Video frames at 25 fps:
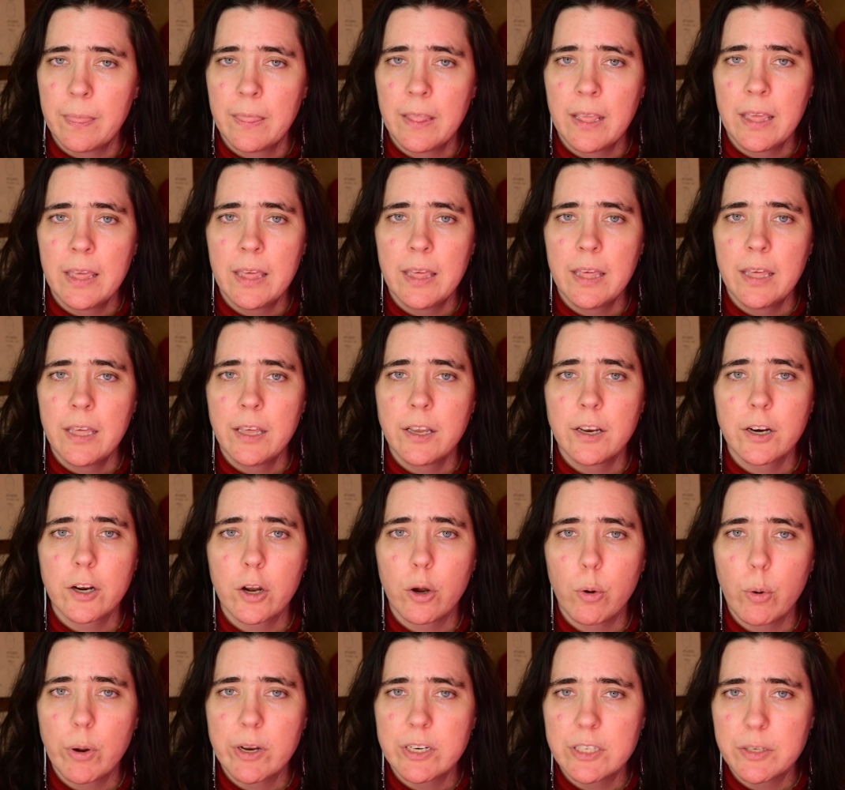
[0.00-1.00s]

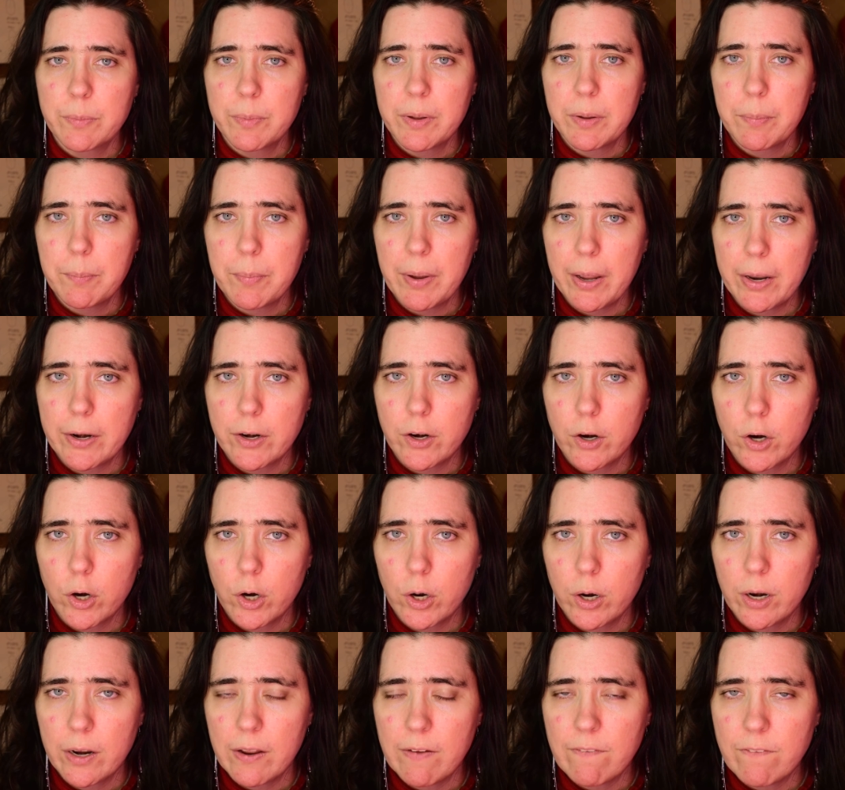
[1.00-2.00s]
you're going to be better
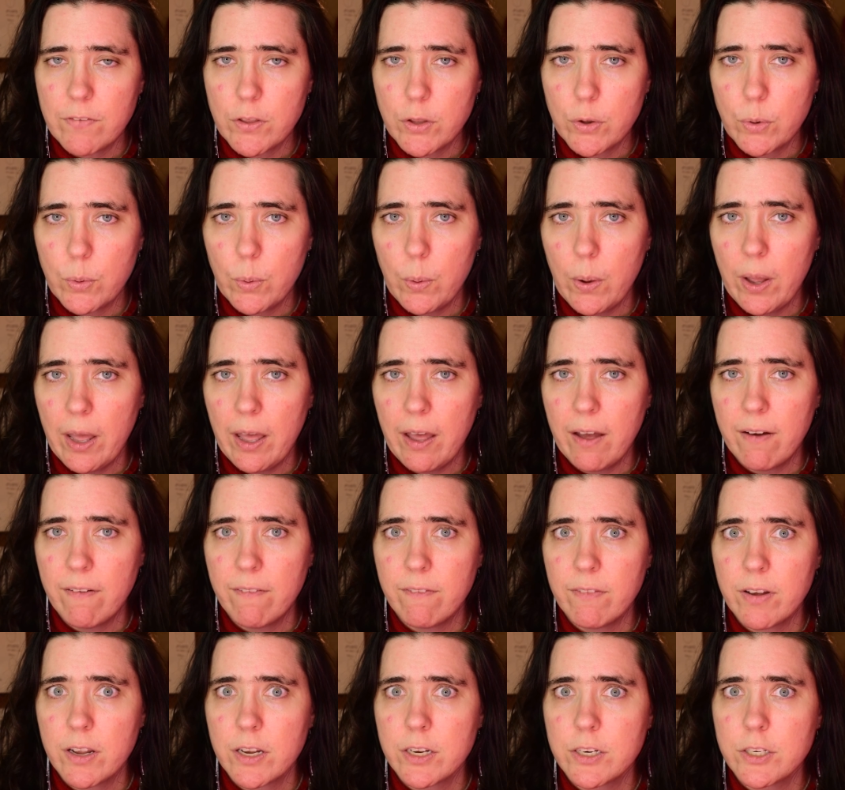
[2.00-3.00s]
if you
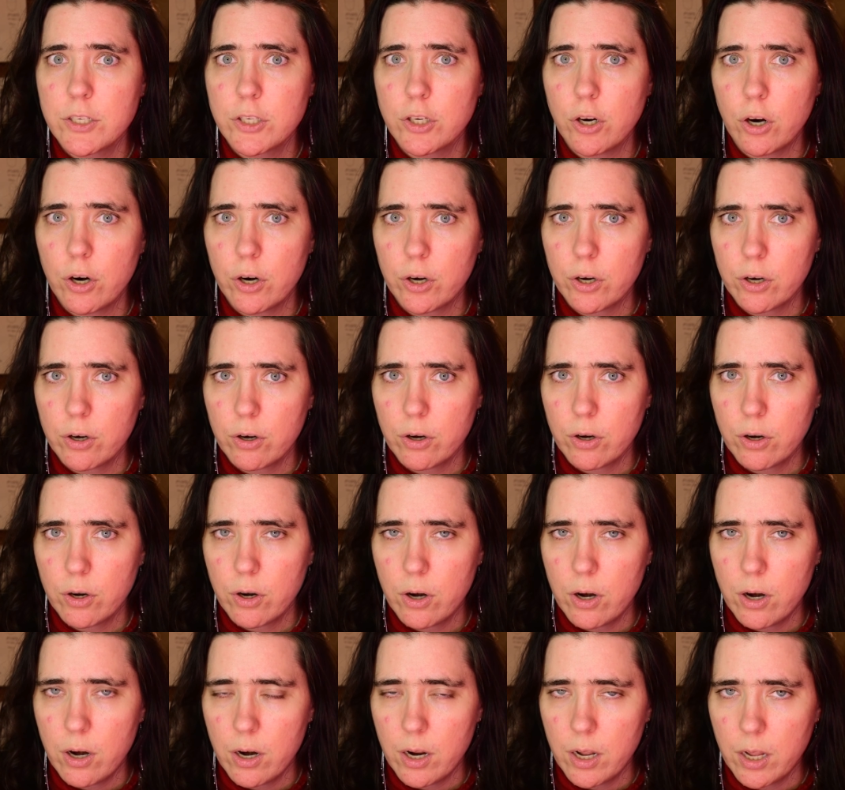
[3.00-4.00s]
have
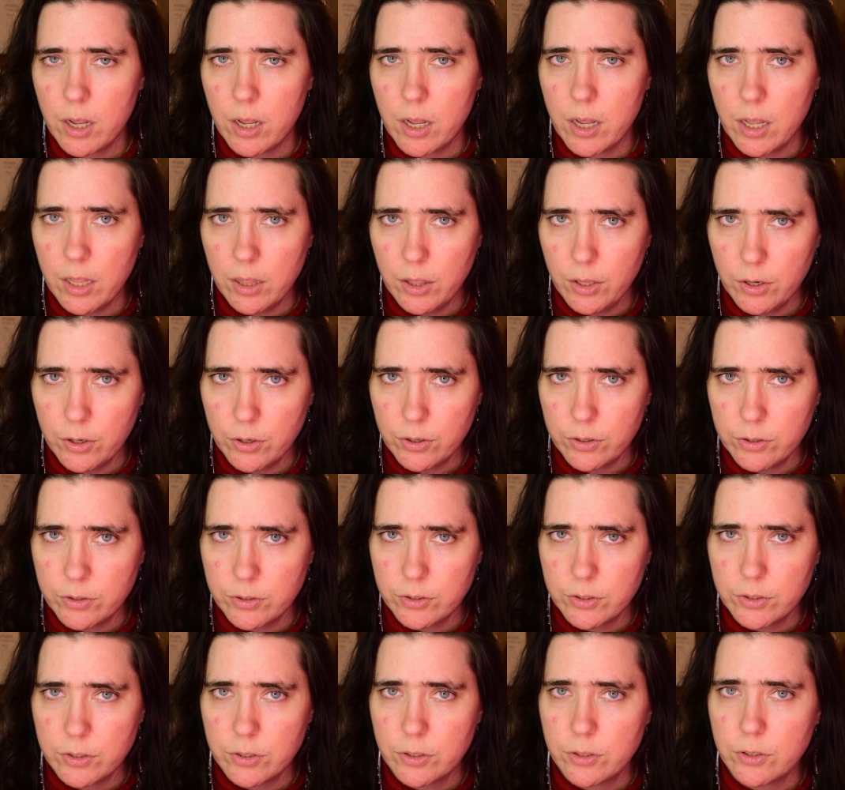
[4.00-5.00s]
darker
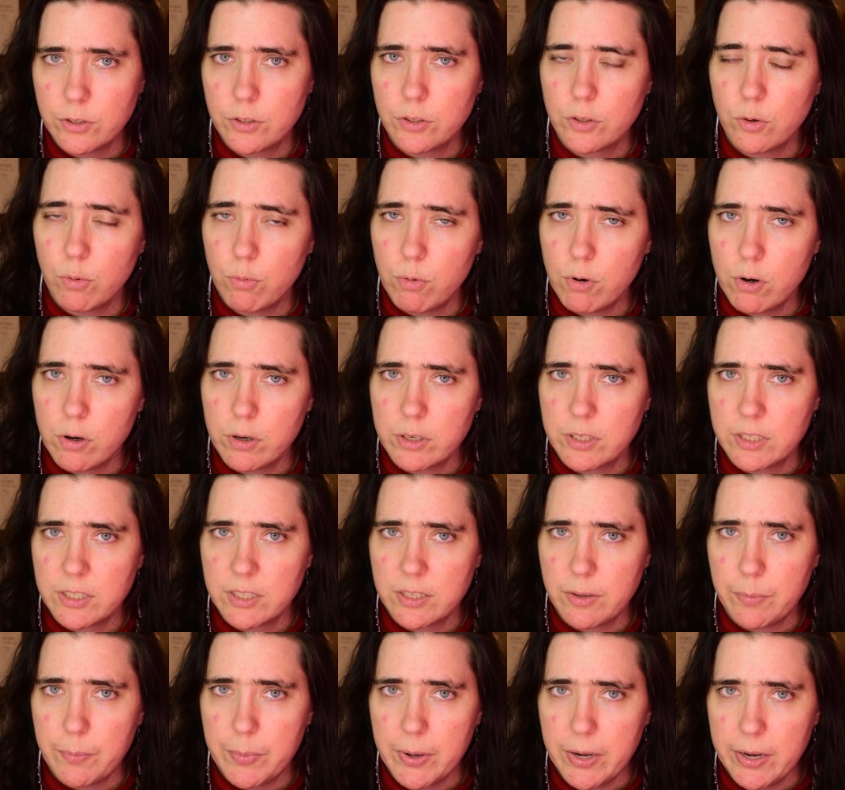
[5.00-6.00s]
colors towards
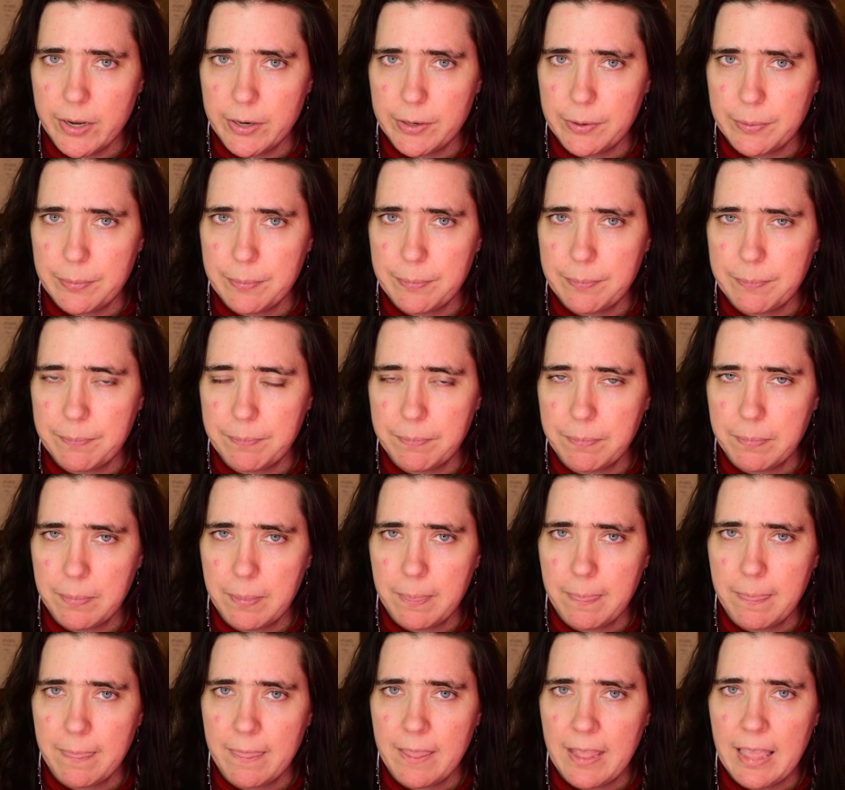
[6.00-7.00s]
the
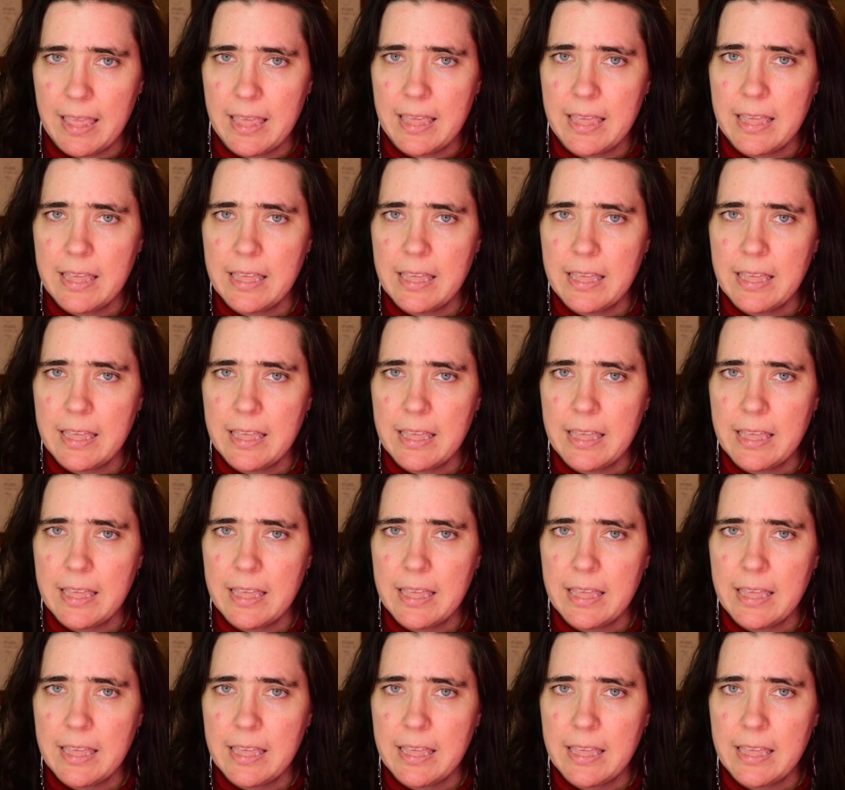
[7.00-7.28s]
bottom.